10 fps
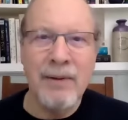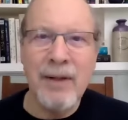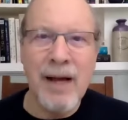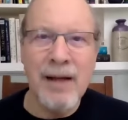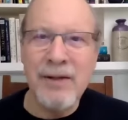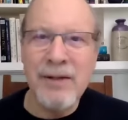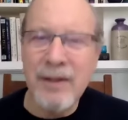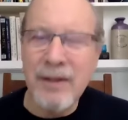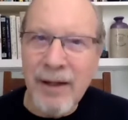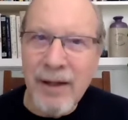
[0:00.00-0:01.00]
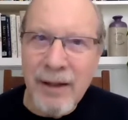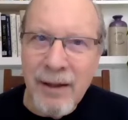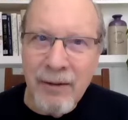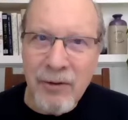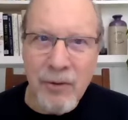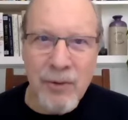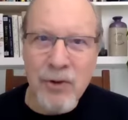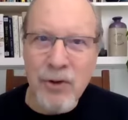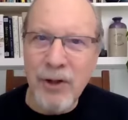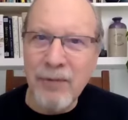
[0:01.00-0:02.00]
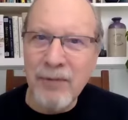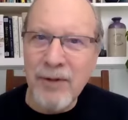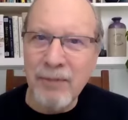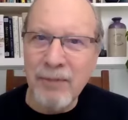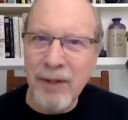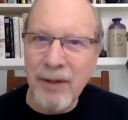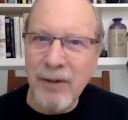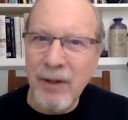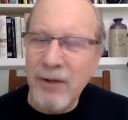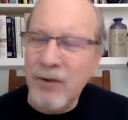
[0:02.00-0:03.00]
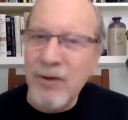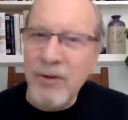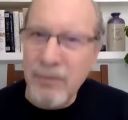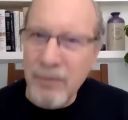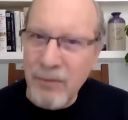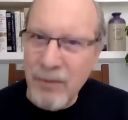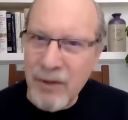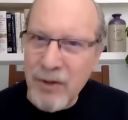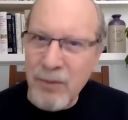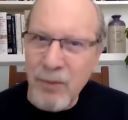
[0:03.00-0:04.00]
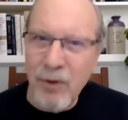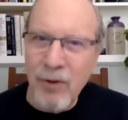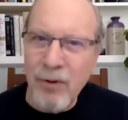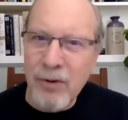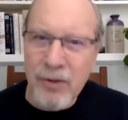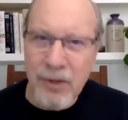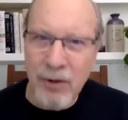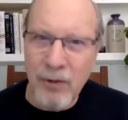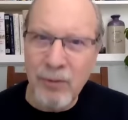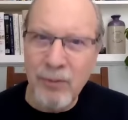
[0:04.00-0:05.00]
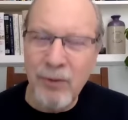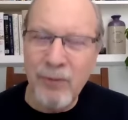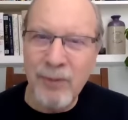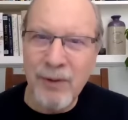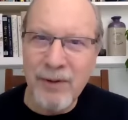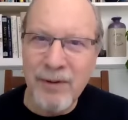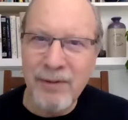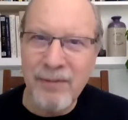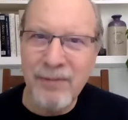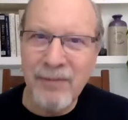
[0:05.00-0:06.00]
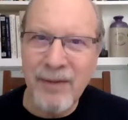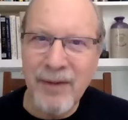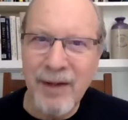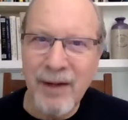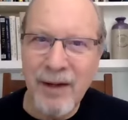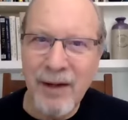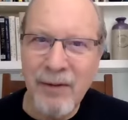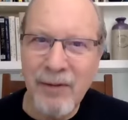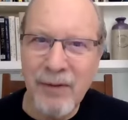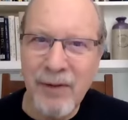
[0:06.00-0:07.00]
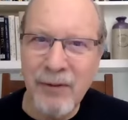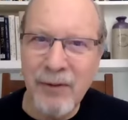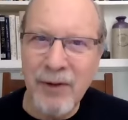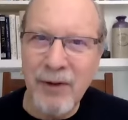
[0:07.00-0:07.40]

not seeking to achieve something, just small, slow movement of lifting